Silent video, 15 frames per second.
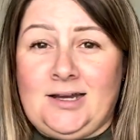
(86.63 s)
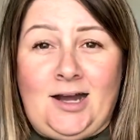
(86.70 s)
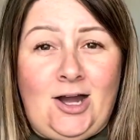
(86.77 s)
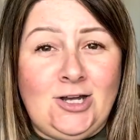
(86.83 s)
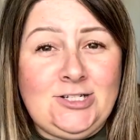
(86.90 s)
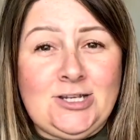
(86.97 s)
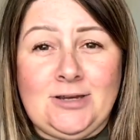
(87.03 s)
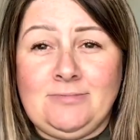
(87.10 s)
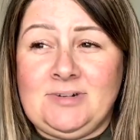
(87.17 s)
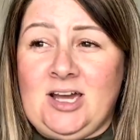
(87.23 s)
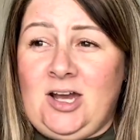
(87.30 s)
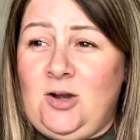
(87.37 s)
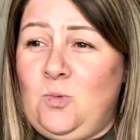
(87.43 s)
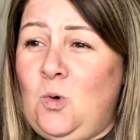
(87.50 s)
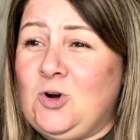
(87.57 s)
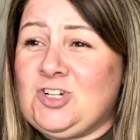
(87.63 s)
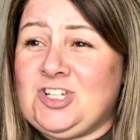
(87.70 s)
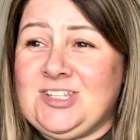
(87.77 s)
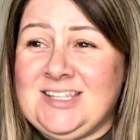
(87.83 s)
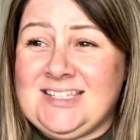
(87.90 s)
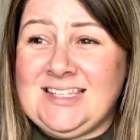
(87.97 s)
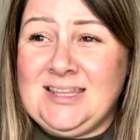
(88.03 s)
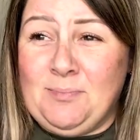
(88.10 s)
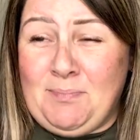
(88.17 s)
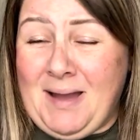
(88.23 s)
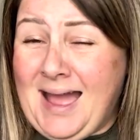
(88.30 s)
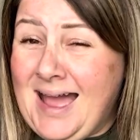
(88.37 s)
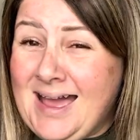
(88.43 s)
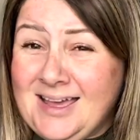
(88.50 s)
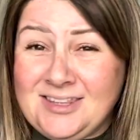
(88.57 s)
I don't know, watching this in the
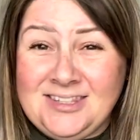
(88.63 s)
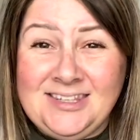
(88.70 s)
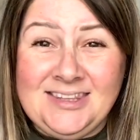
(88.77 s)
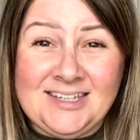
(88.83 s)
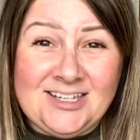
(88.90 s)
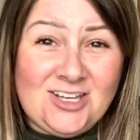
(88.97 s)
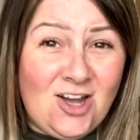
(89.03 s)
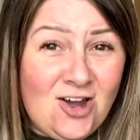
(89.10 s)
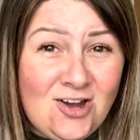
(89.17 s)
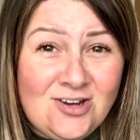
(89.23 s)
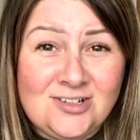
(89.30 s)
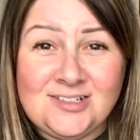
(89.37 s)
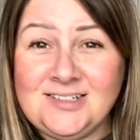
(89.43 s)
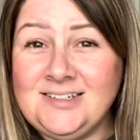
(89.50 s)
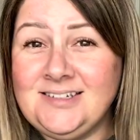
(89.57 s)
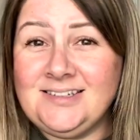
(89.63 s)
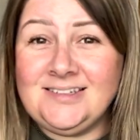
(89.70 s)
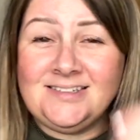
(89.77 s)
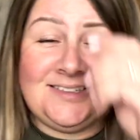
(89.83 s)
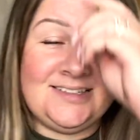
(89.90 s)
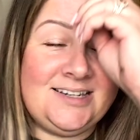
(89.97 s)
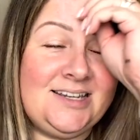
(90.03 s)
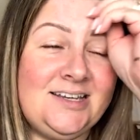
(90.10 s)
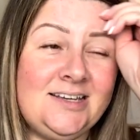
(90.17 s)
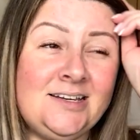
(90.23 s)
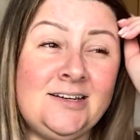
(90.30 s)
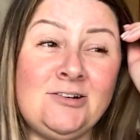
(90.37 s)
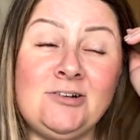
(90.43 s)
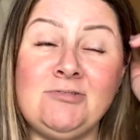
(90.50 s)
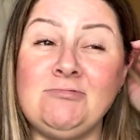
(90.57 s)
bath, in the garden,
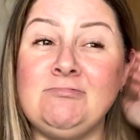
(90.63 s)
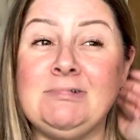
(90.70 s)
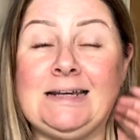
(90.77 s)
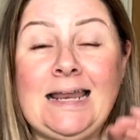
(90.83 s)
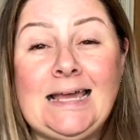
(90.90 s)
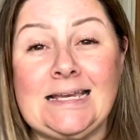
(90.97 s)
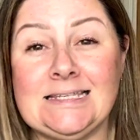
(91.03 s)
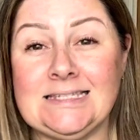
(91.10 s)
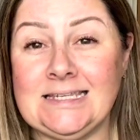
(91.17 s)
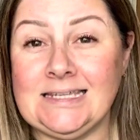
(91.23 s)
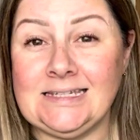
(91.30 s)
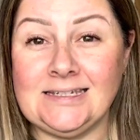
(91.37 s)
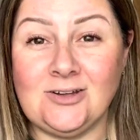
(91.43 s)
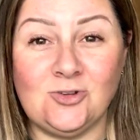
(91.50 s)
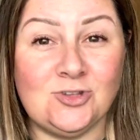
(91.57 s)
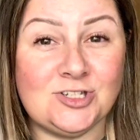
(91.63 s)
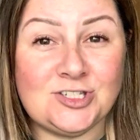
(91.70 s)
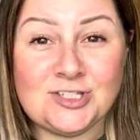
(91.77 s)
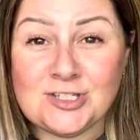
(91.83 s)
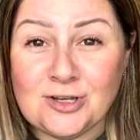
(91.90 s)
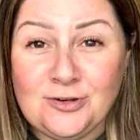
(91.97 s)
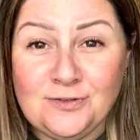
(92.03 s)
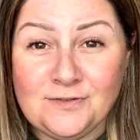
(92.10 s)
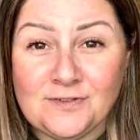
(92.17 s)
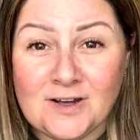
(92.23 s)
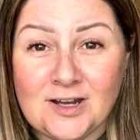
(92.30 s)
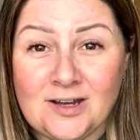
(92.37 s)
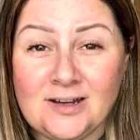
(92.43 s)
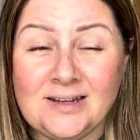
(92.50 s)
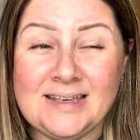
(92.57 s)
relaxing on the
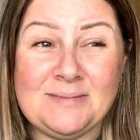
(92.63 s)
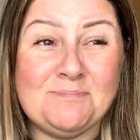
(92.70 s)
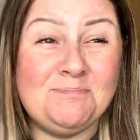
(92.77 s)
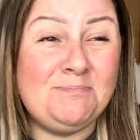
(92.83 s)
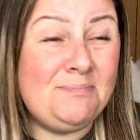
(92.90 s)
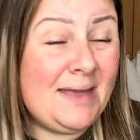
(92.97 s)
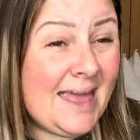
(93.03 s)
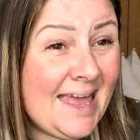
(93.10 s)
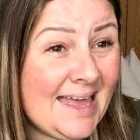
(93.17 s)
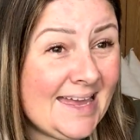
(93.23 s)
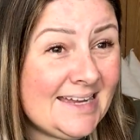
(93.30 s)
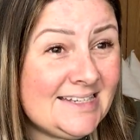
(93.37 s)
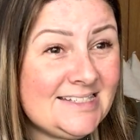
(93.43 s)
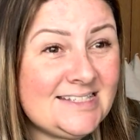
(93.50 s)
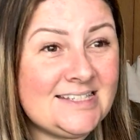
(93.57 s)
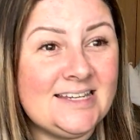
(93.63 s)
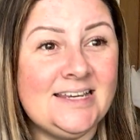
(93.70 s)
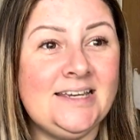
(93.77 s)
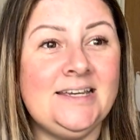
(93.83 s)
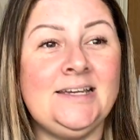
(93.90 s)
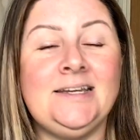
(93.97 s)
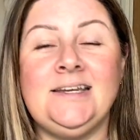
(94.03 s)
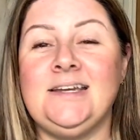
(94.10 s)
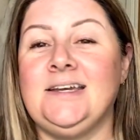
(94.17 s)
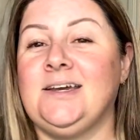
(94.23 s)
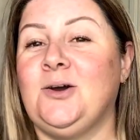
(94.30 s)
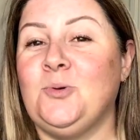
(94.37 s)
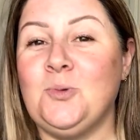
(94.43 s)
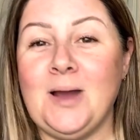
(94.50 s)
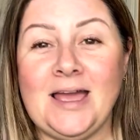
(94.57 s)
sofa, in bed,
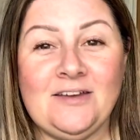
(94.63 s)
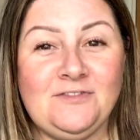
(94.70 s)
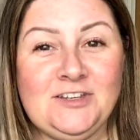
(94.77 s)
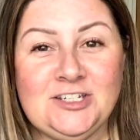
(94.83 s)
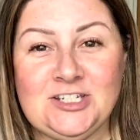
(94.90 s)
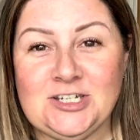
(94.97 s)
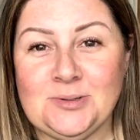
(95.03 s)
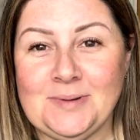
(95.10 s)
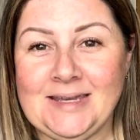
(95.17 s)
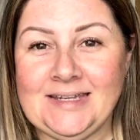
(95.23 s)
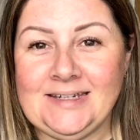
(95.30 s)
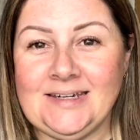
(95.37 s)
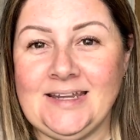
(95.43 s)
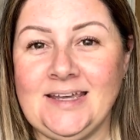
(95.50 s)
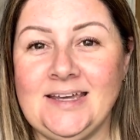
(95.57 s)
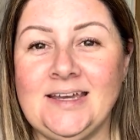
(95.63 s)
whatever you're doing,